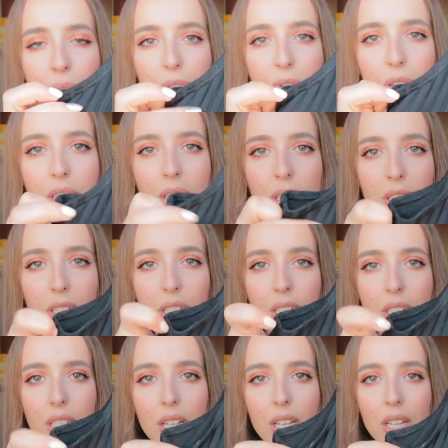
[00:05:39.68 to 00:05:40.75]
know if you can tell,
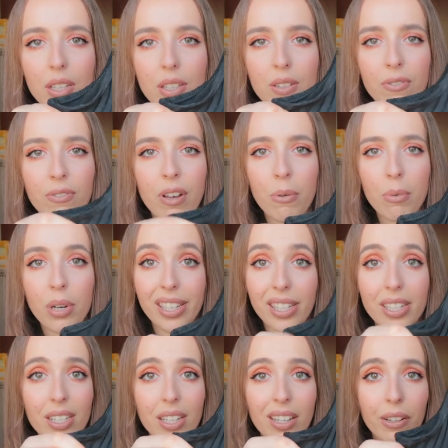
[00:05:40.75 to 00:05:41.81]
just the fabric
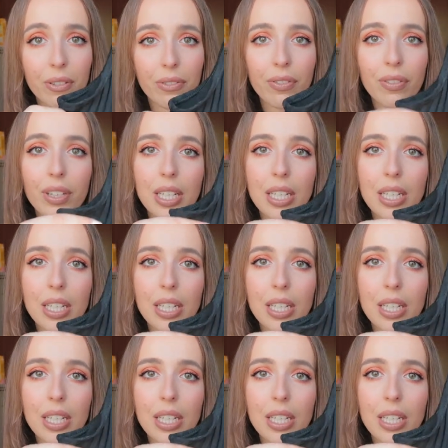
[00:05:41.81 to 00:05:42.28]
itself,